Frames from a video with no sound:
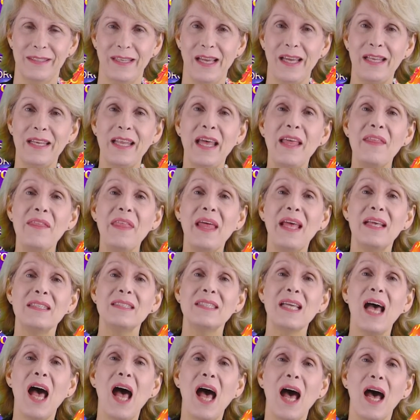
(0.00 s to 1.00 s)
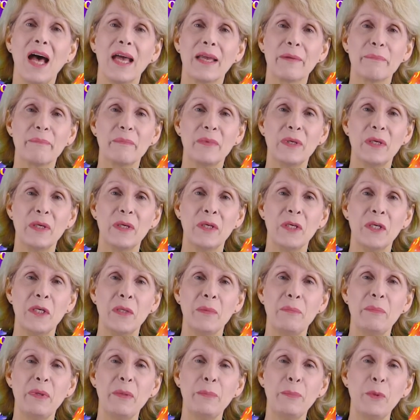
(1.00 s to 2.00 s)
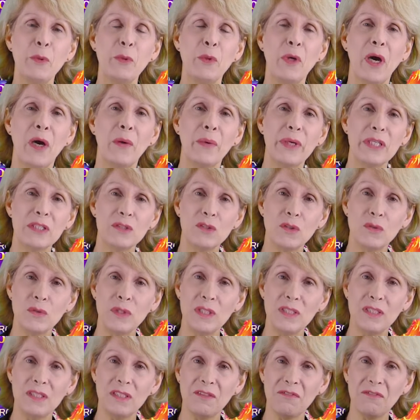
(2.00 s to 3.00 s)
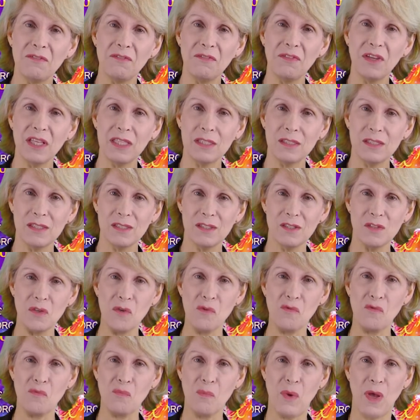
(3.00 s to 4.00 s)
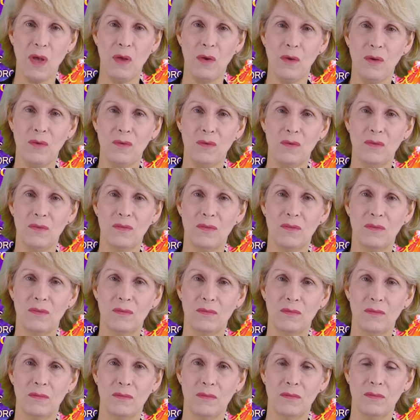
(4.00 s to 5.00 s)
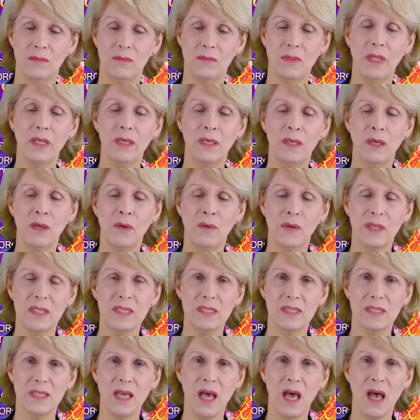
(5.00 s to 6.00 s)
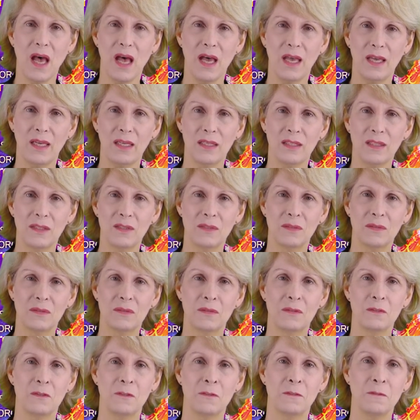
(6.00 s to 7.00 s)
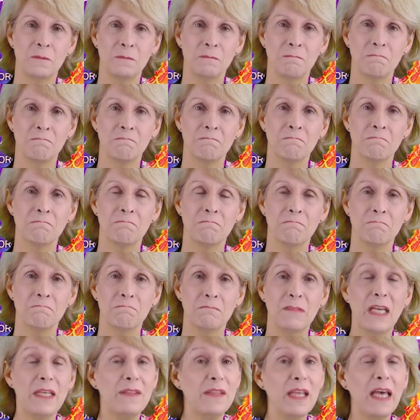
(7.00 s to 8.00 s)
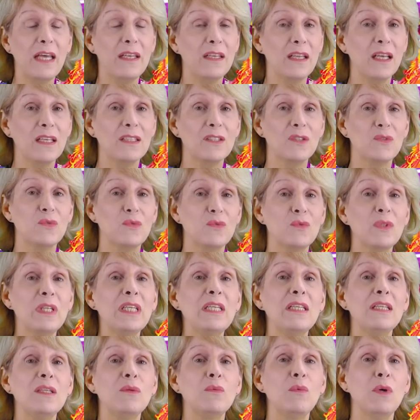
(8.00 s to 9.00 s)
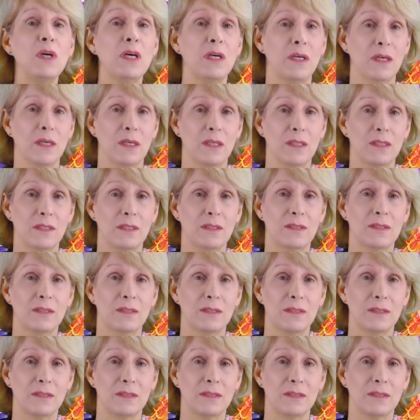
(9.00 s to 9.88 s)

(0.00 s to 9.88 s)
And at that time, people go into the defensive mode. They go inside. And that doesn't really work.